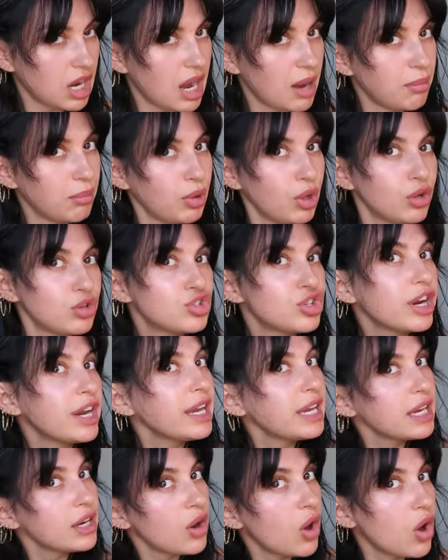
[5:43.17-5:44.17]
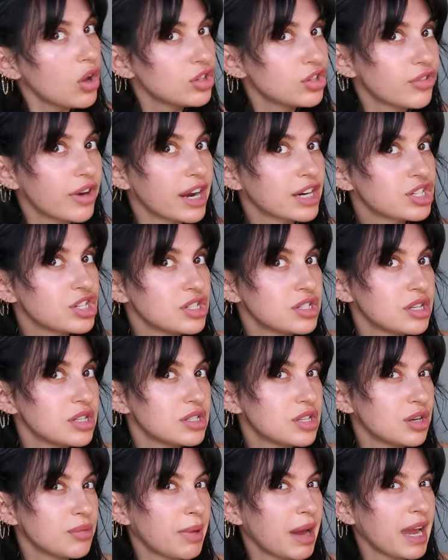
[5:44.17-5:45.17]
I'm blow drying in all directions
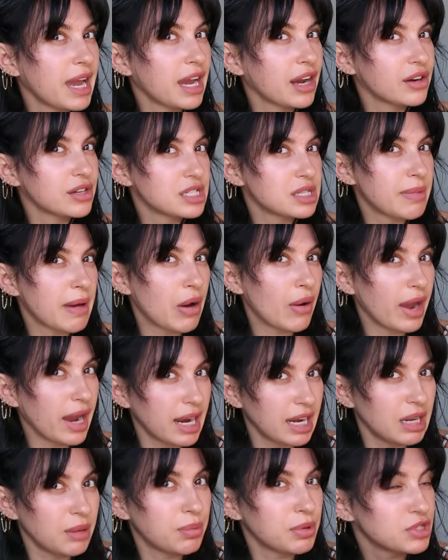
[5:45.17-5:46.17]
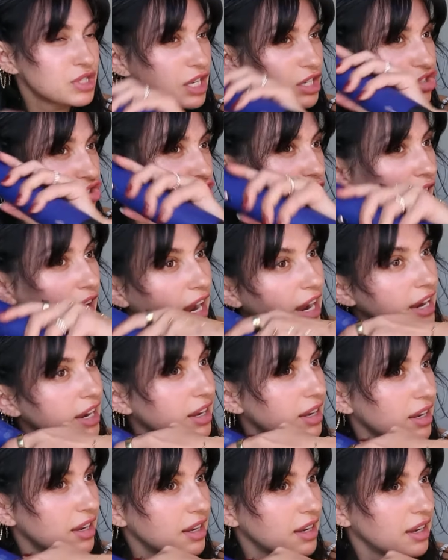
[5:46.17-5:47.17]
until my hair is about 80% dry,
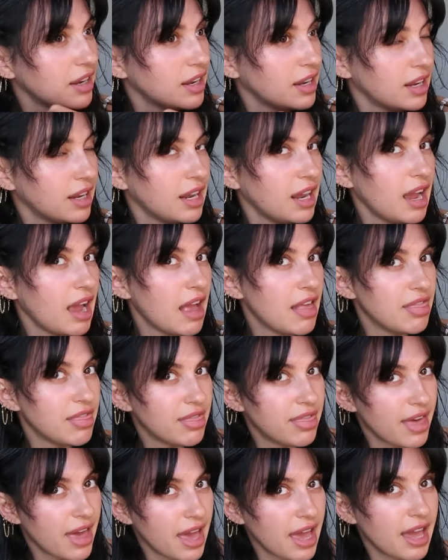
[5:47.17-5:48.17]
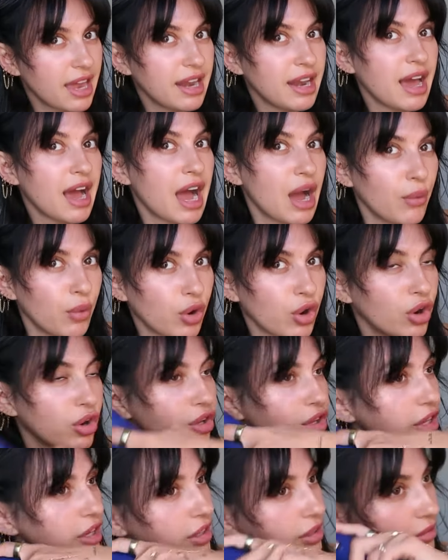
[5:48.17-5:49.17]
and then I will
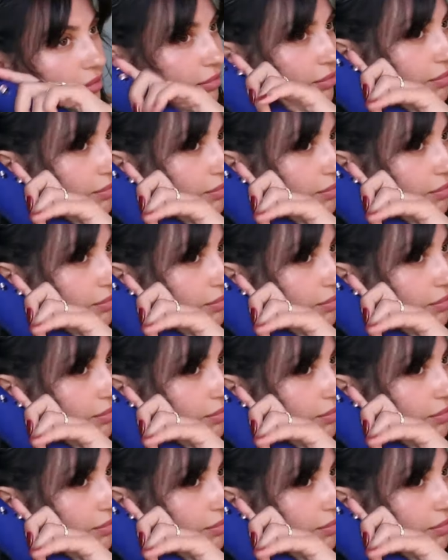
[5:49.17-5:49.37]
curl it.